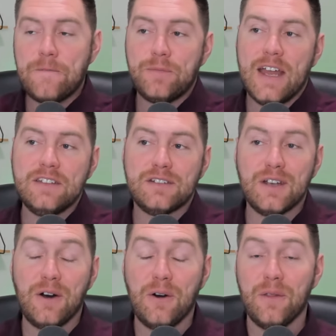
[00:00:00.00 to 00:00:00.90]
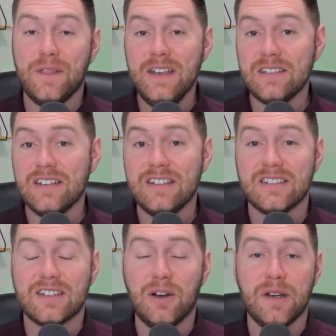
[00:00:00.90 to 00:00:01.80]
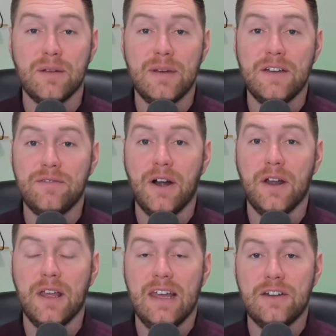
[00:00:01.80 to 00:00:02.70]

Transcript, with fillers: And so this is going to be a very